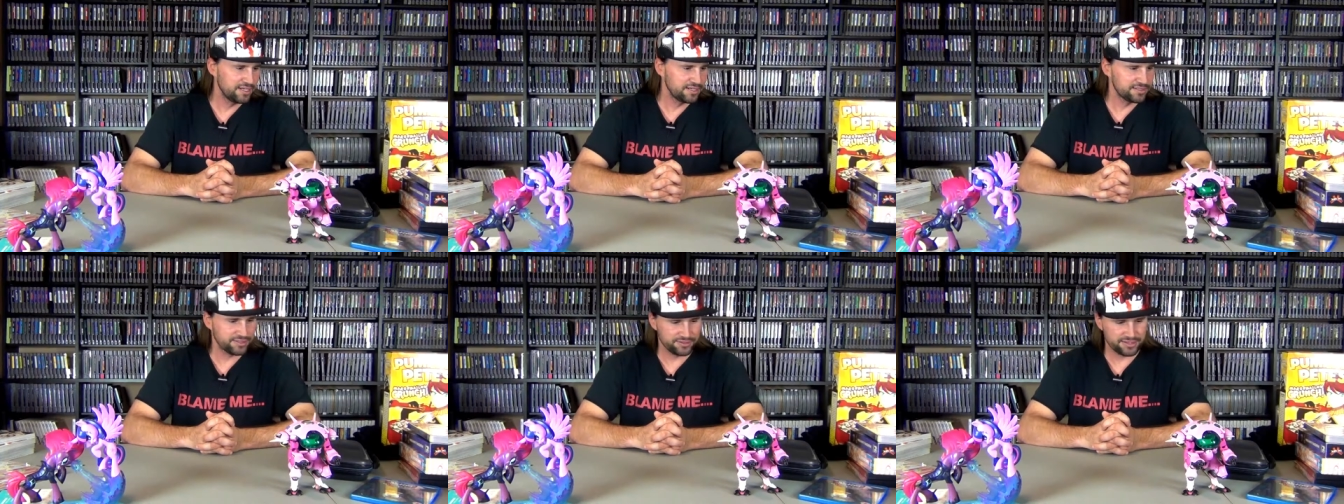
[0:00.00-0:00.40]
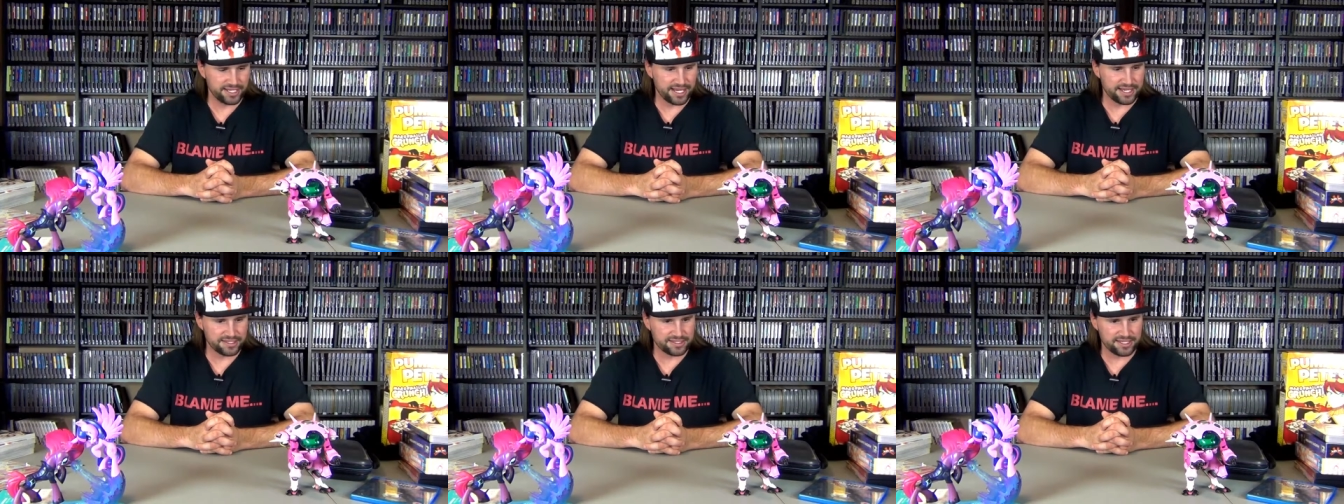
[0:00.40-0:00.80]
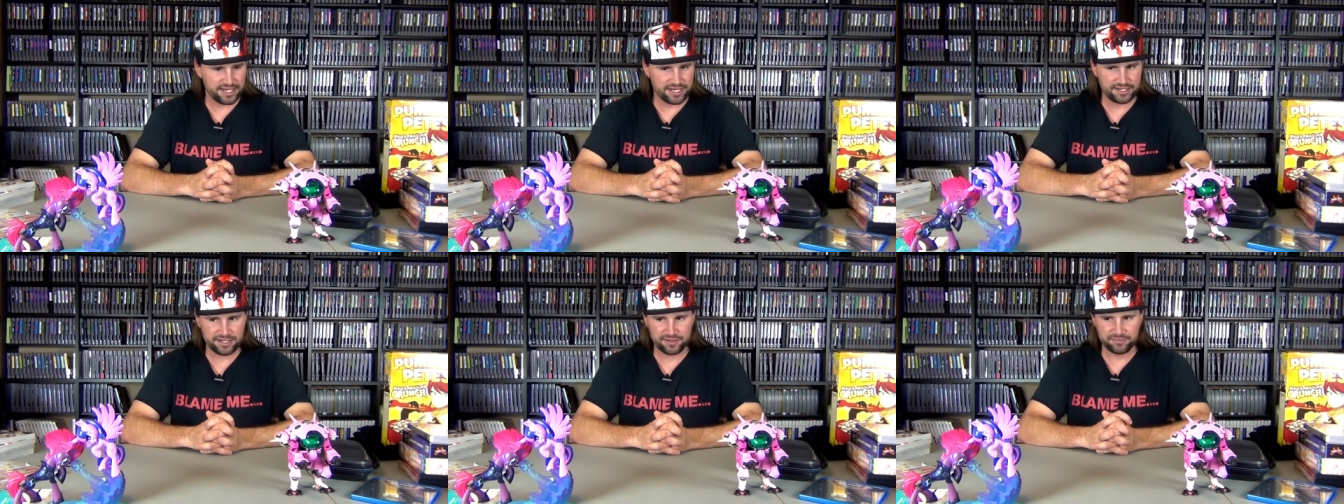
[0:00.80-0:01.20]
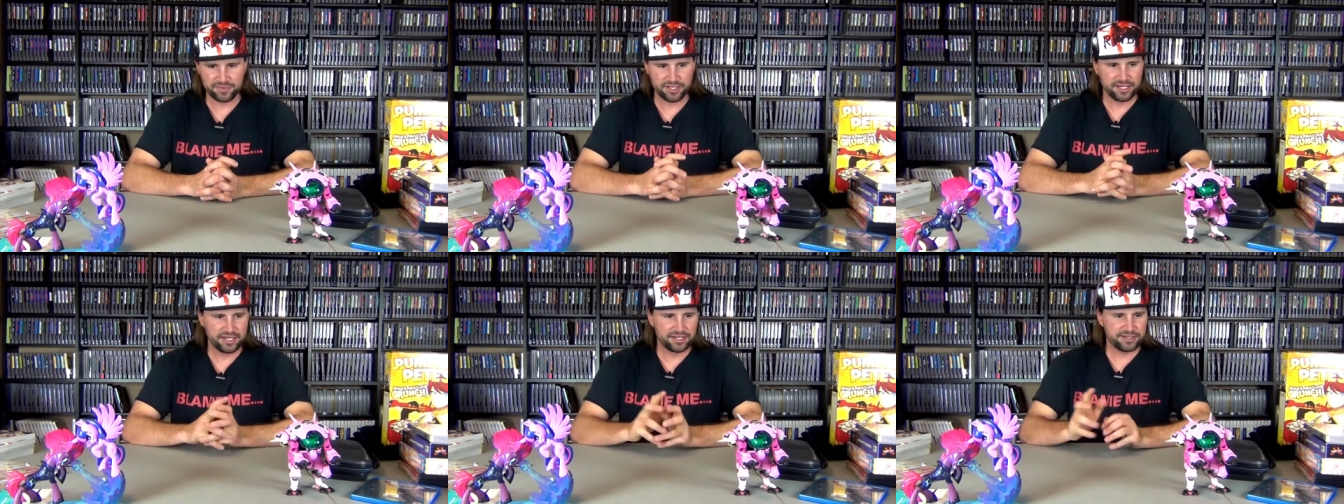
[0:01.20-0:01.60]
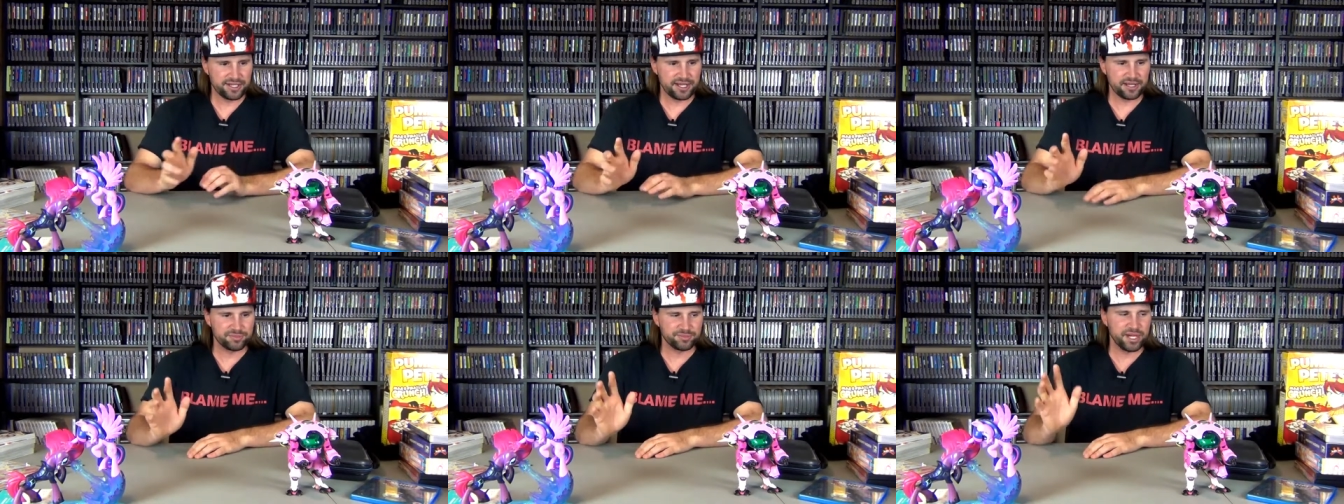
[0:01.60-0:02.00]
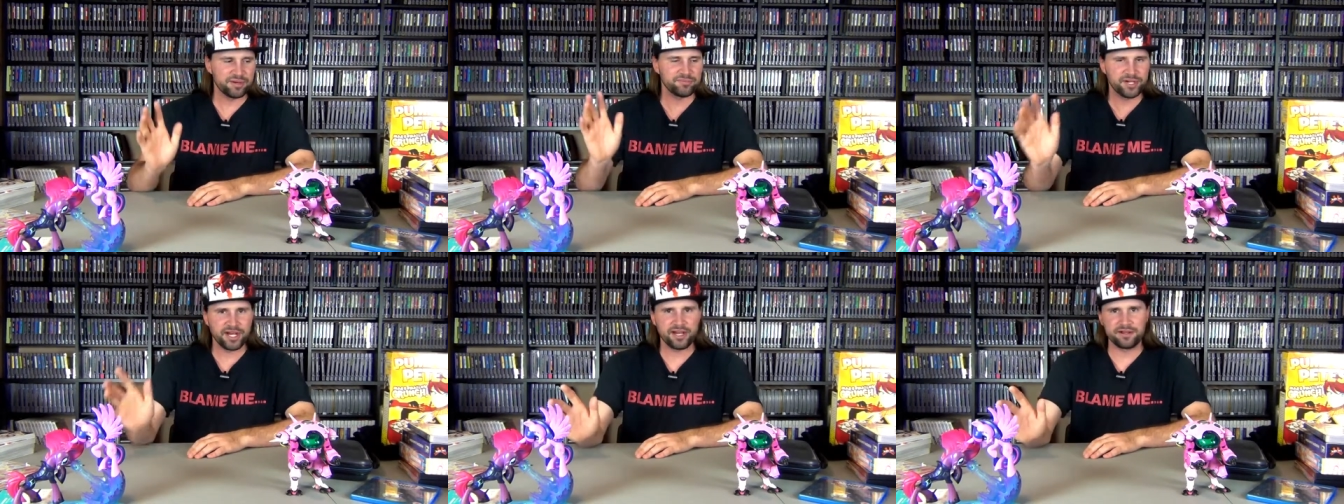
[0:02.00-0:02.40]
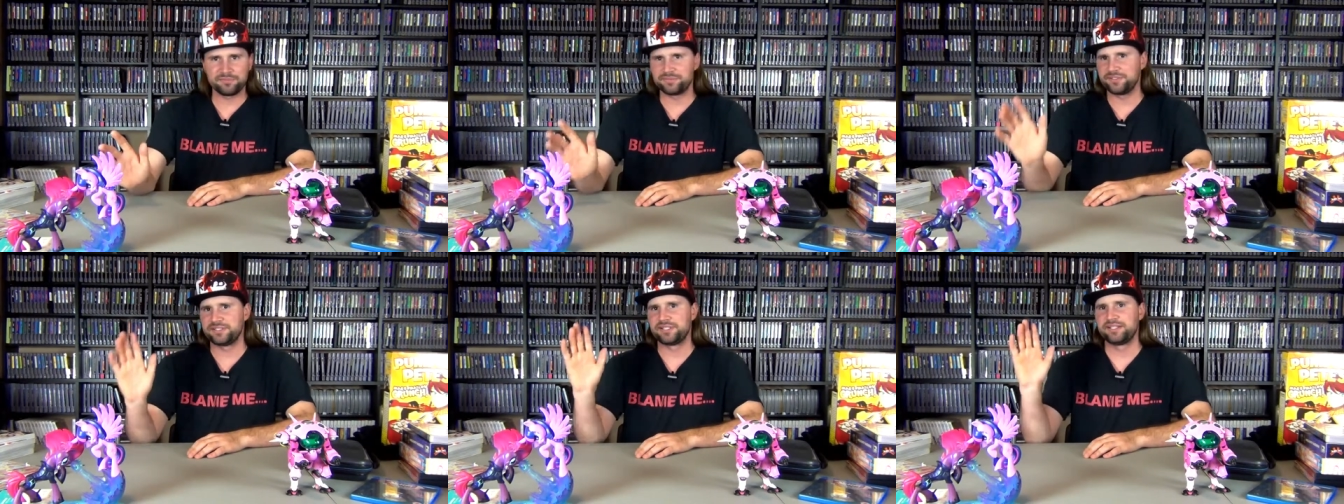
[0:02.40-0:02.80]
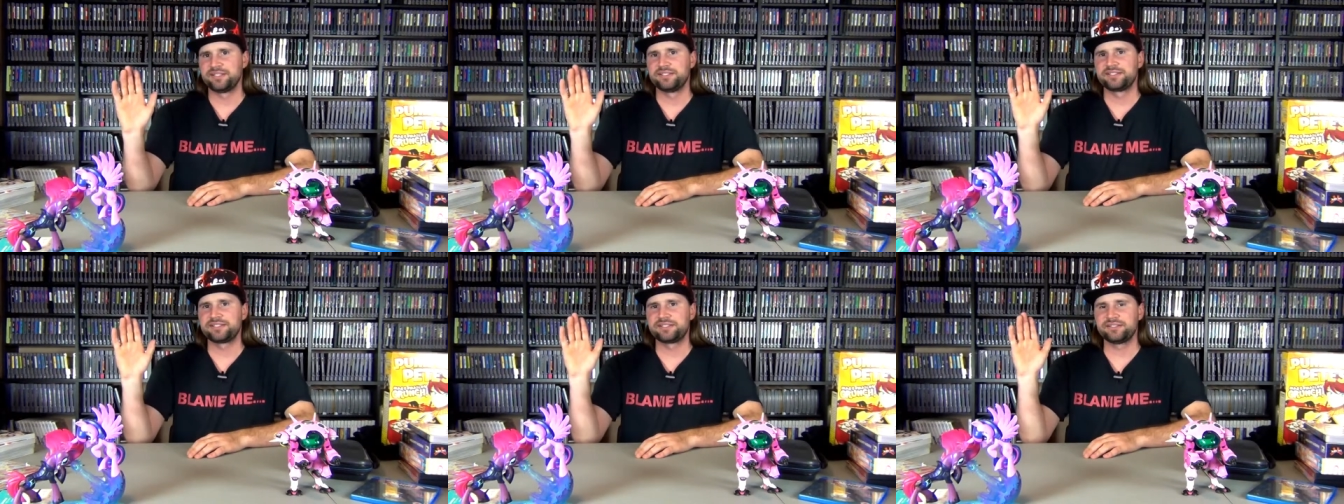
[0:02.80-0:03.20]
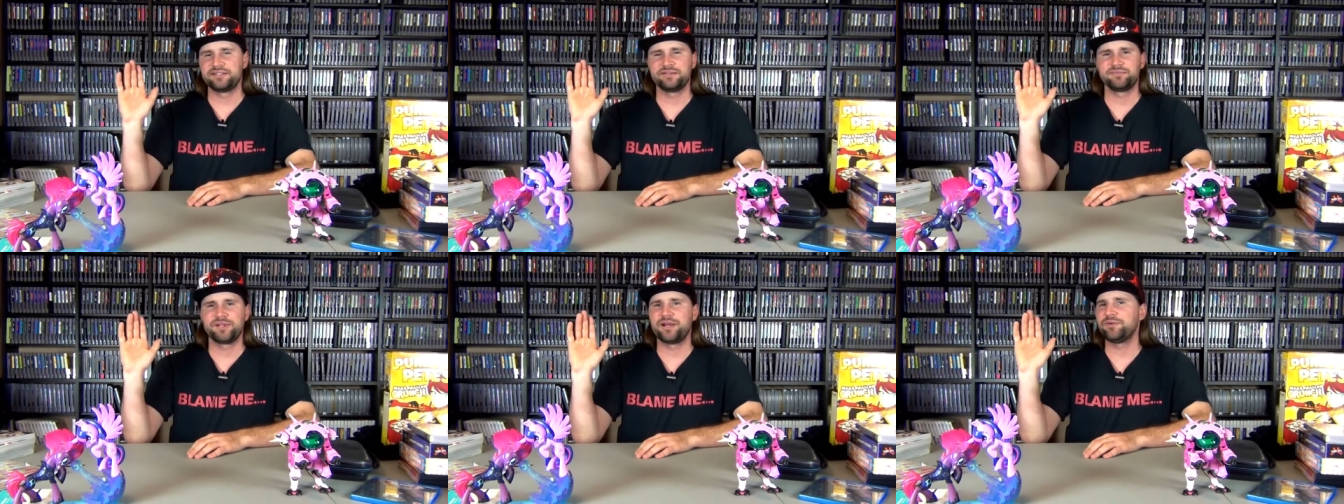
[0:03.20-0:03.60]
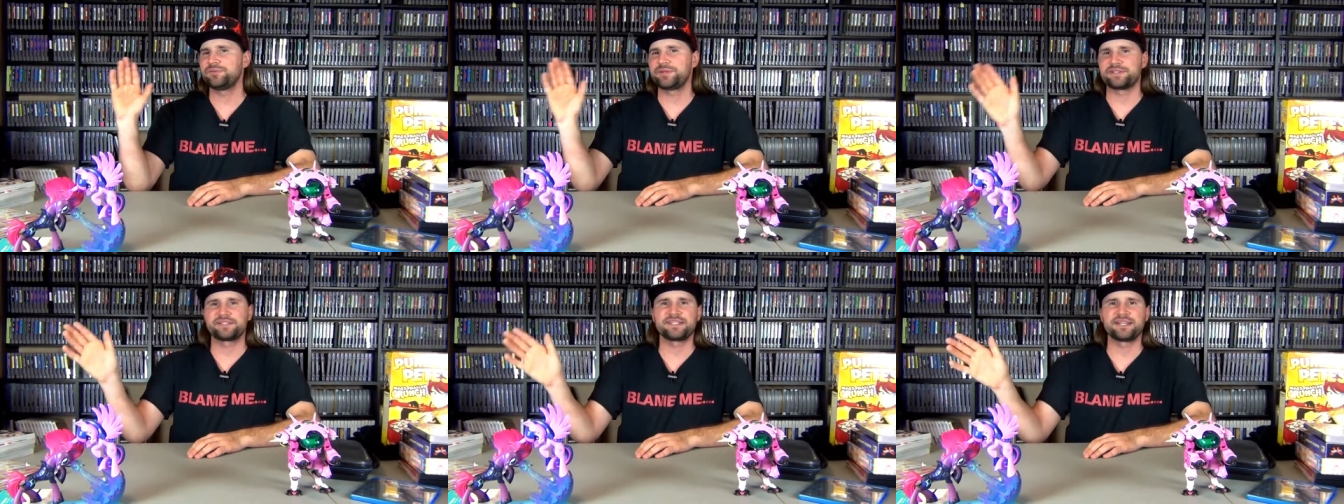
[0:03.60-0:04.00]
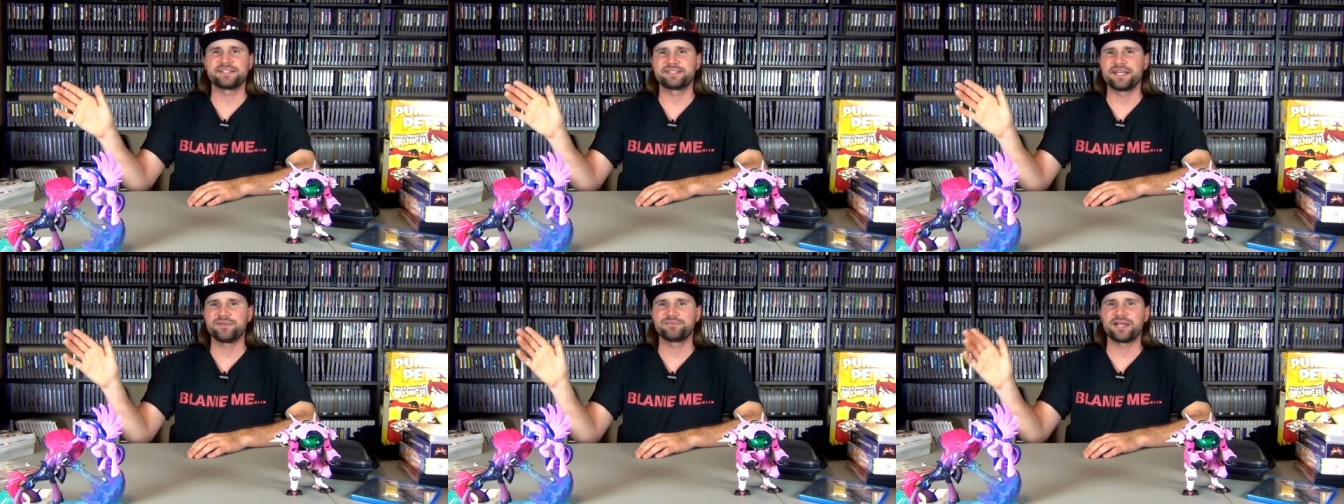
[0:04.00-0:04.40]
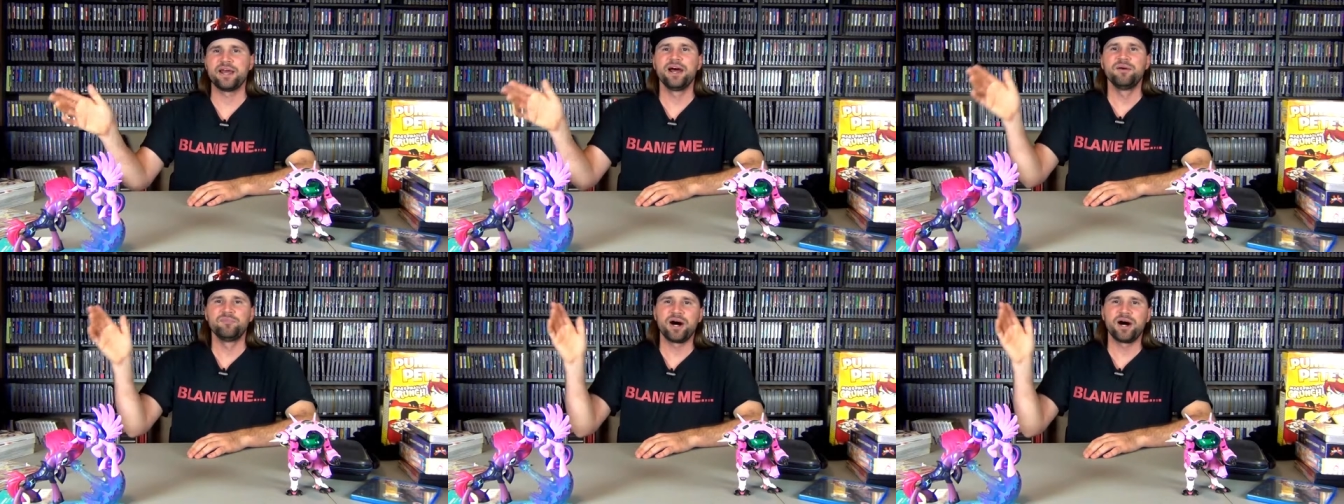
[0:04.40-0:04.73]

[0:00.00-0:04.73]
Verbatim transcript: So that said, now my mom's I was about to say stepdad.